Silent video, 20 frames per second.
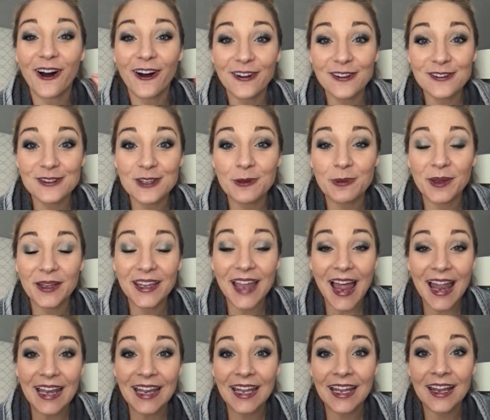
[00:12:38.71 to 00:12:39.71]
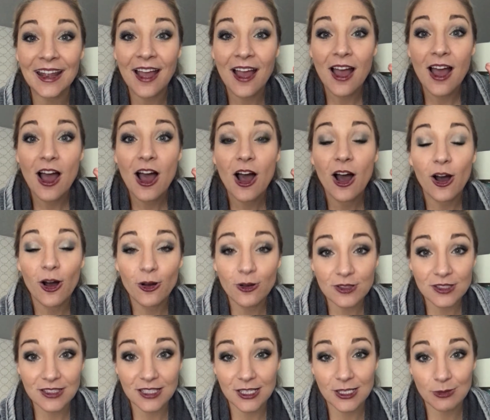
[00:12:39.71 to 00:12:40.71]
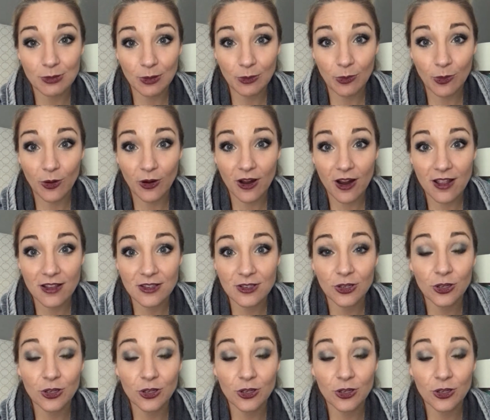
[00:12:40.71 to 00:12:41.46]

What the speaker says: also be getting hostess rewards.